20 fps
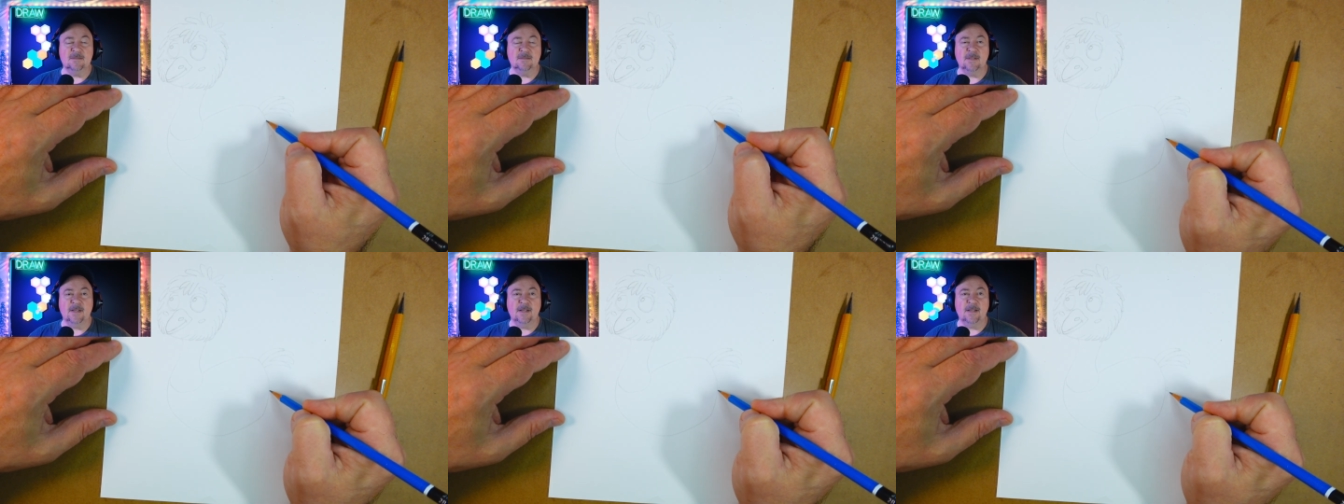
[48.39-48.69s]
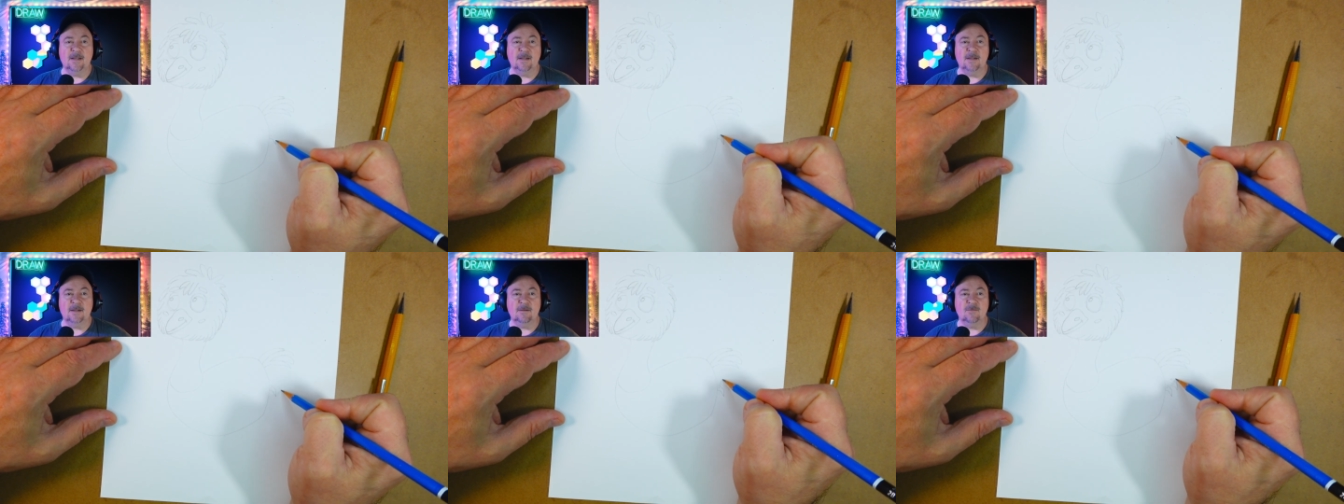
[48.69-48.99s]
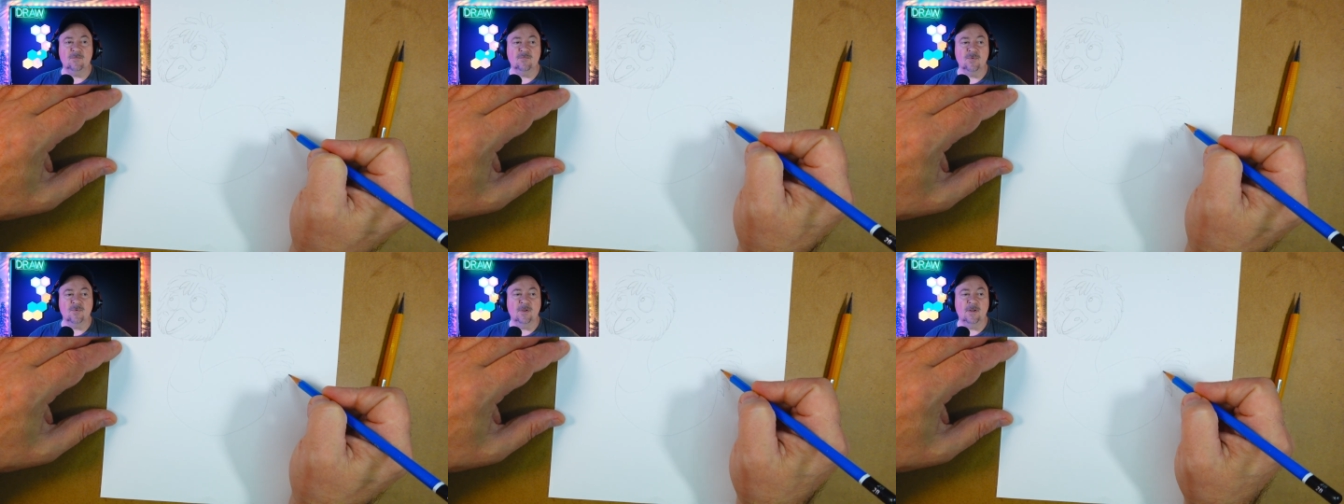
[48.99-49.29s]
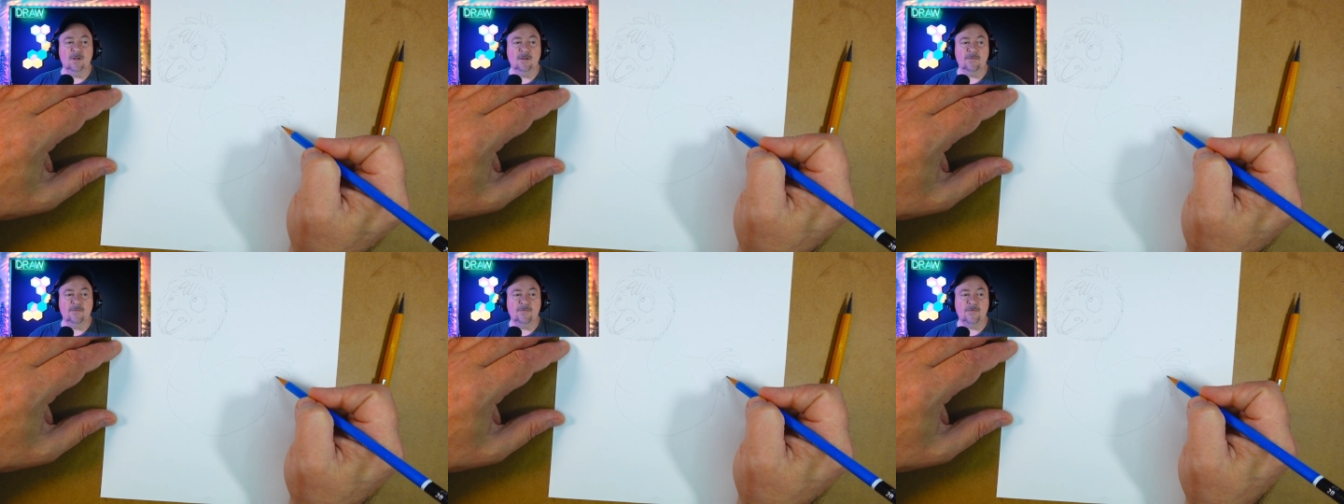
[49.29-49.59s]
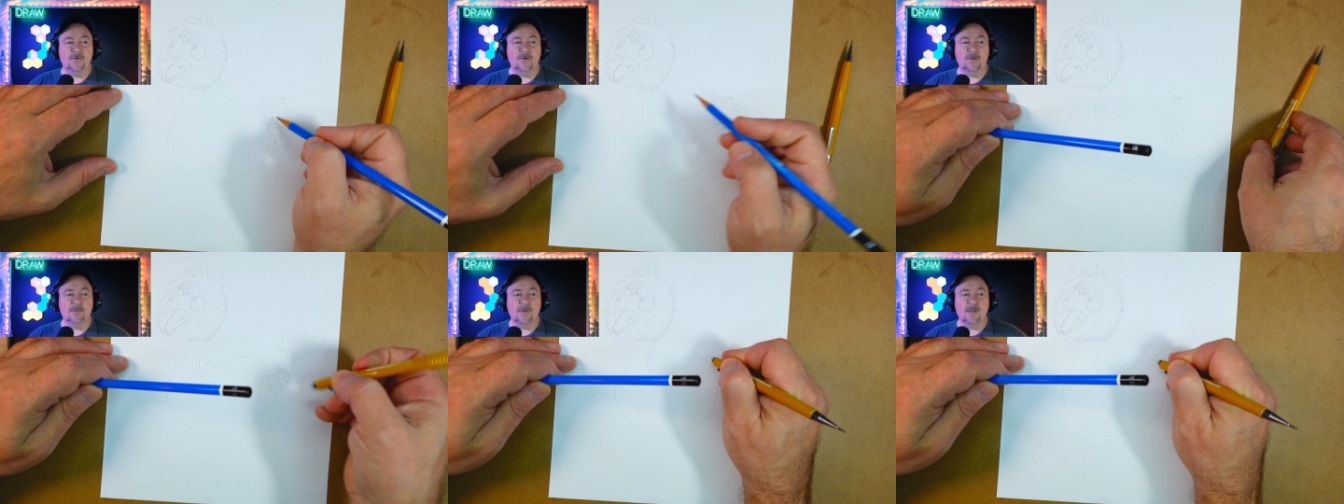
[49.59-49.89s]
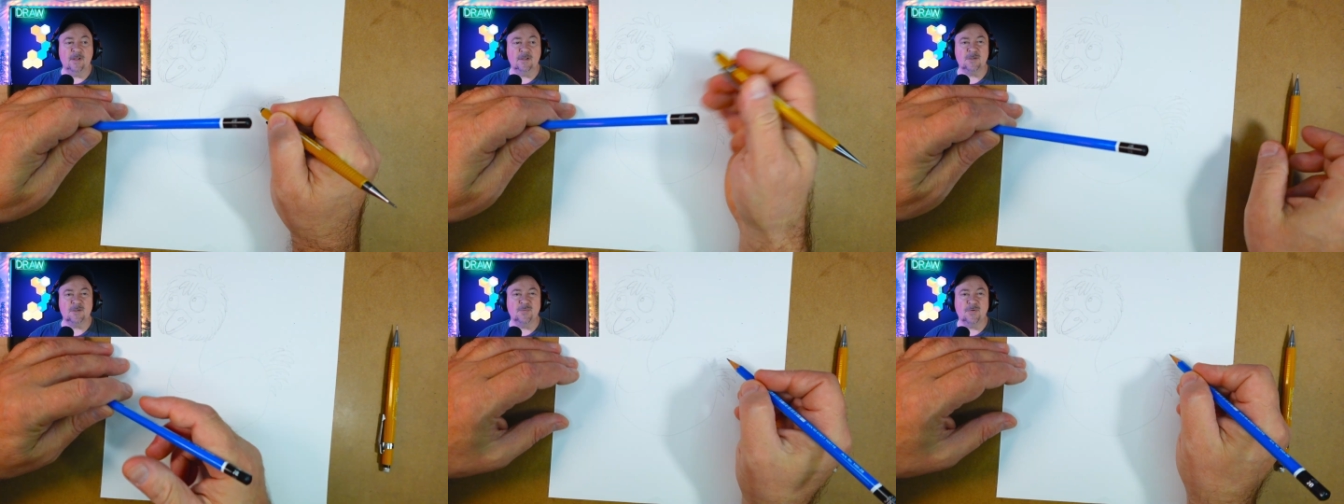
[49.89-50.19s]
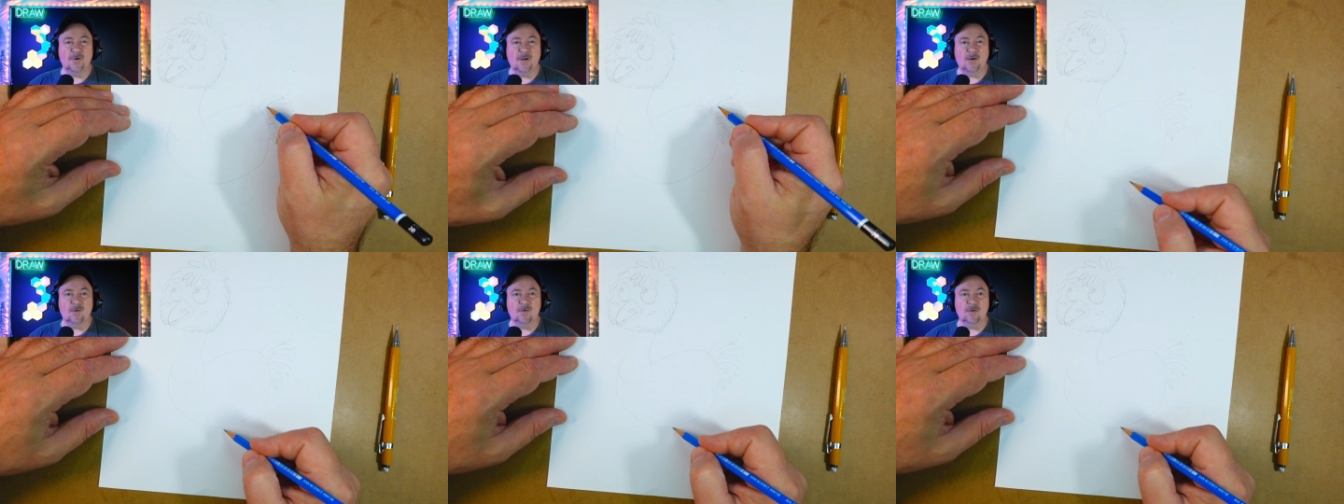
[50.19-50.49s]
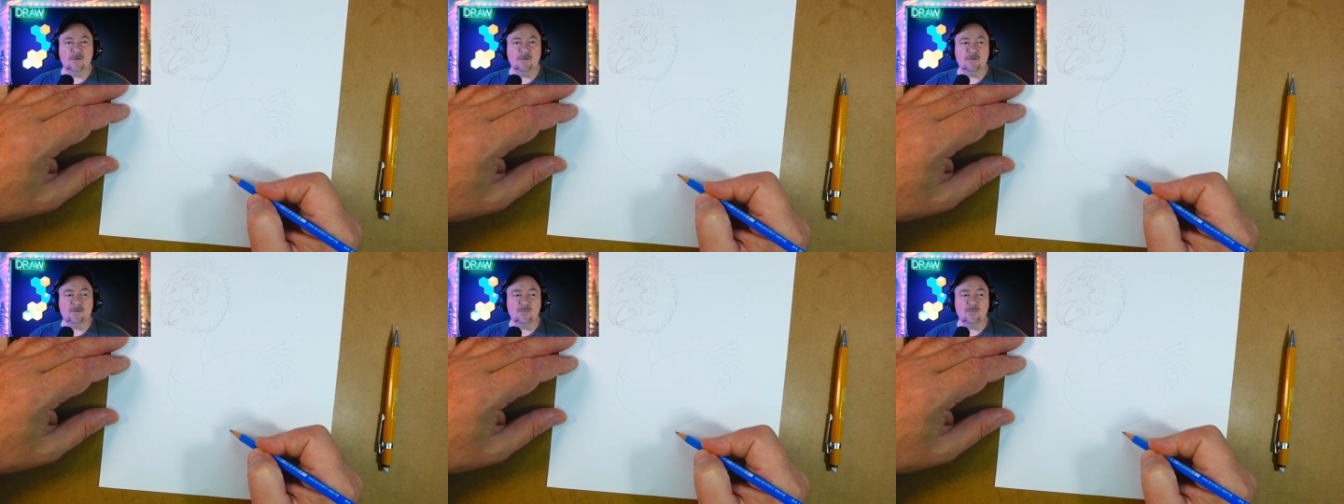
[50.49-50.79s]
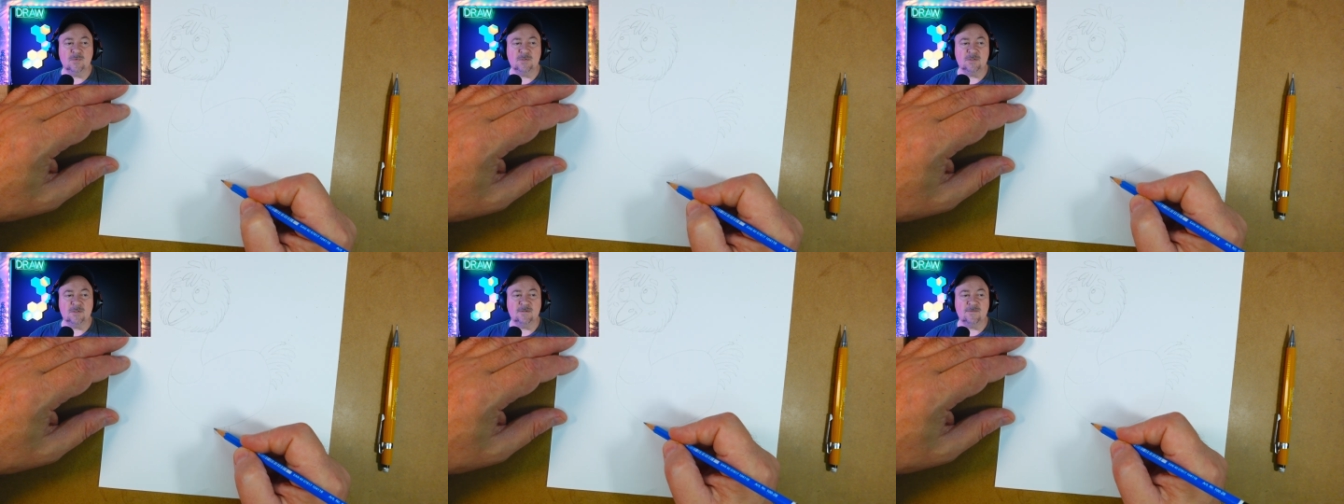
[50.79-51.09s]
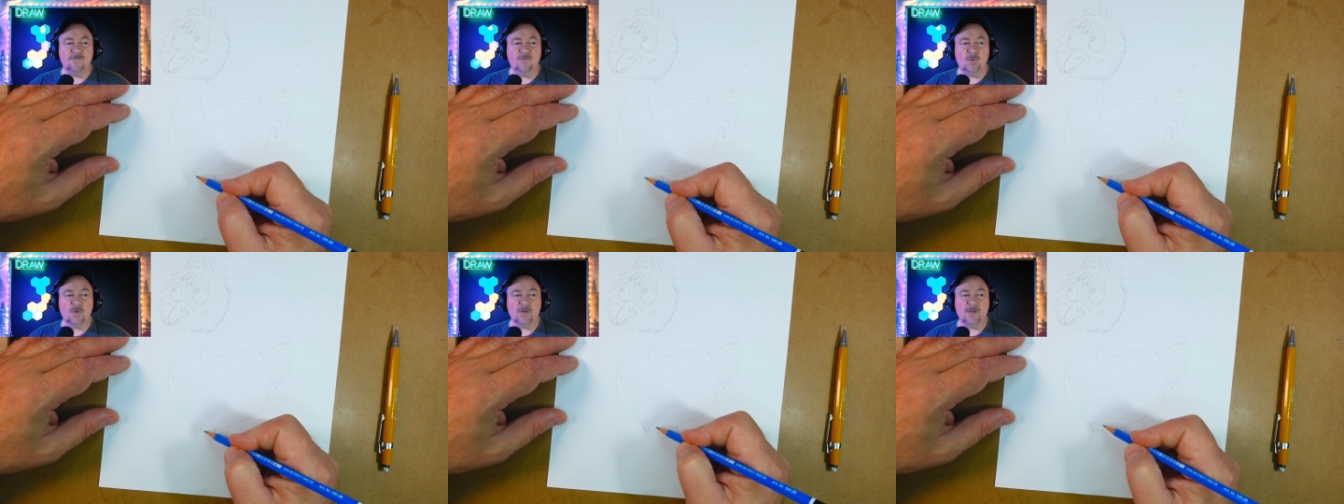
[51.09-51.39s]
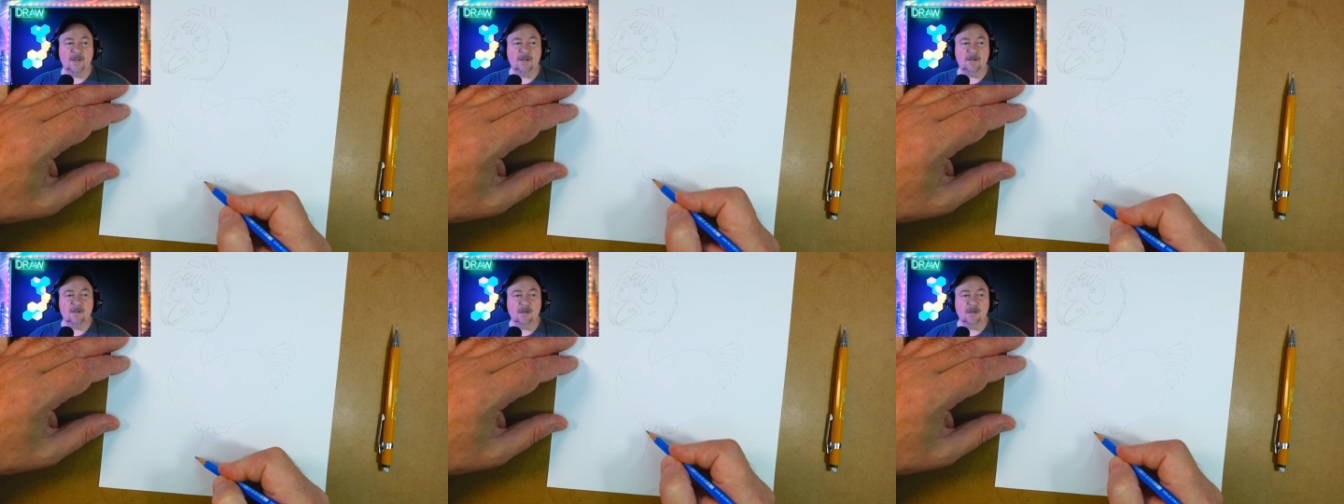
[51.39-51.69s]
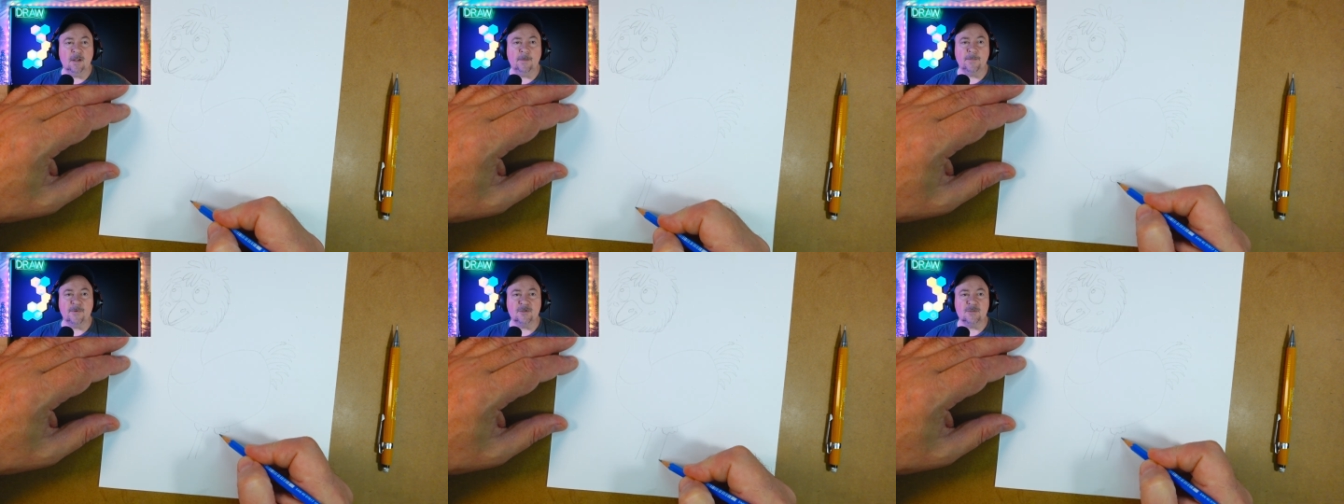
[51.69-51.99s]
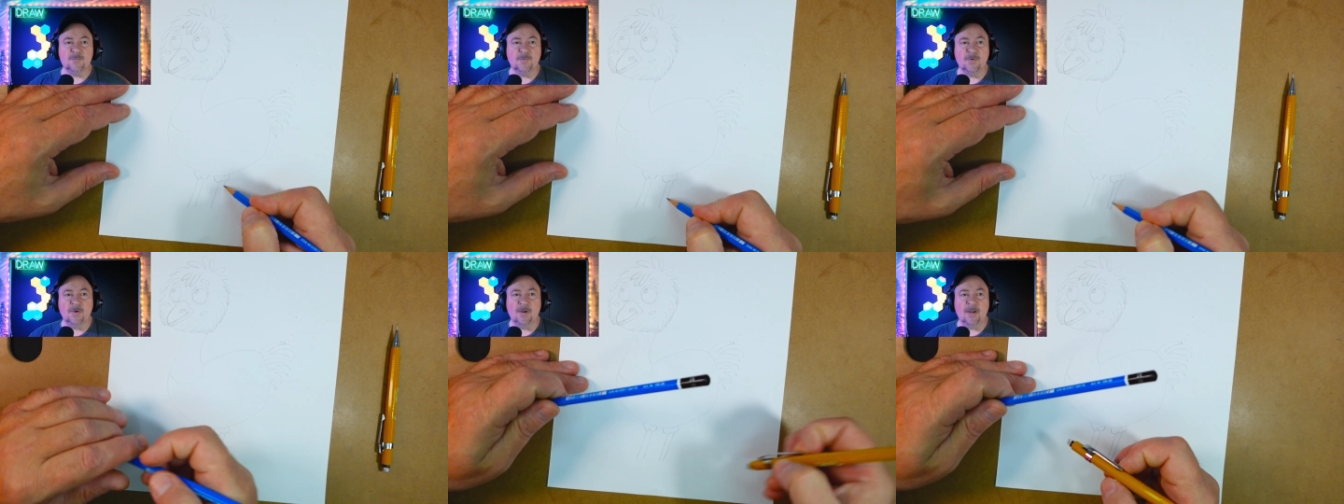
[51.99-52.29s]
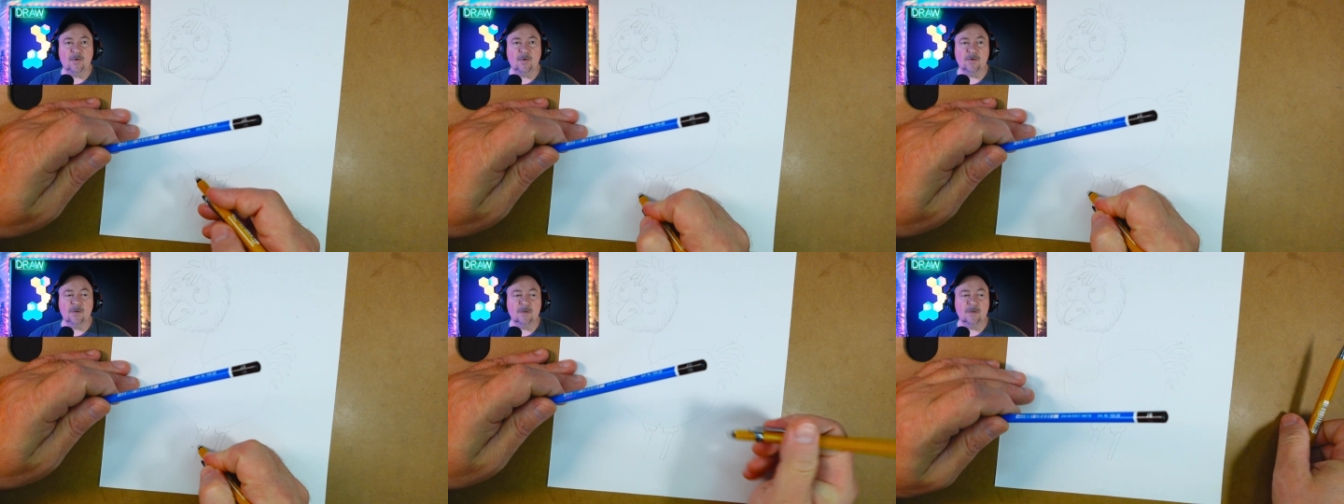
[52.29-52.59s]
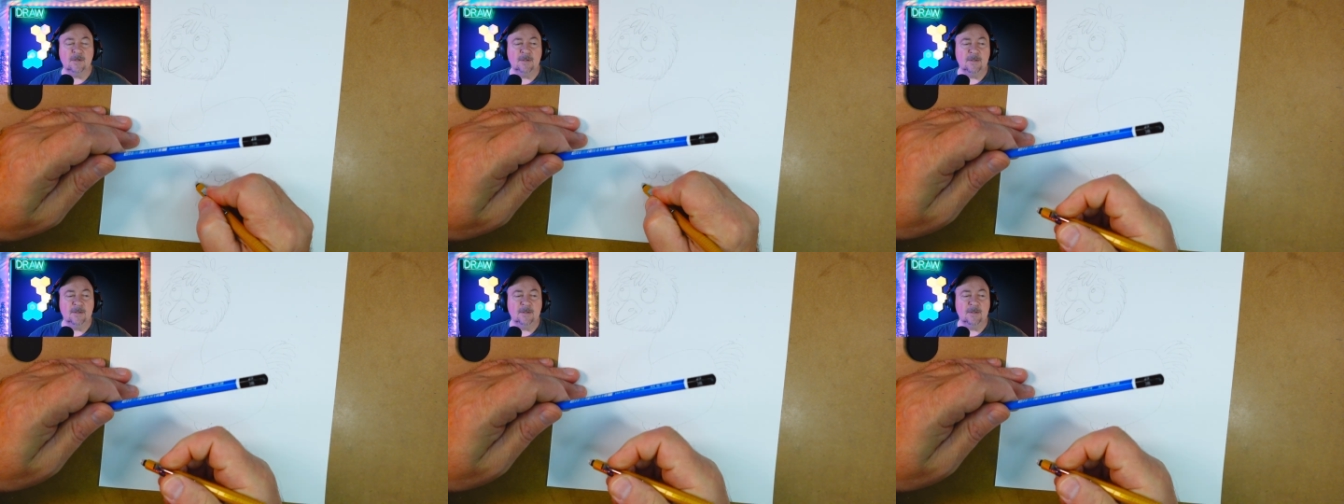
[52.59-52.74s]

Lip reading: They can run 30 miles per hour, which is 48 kilometers per hour.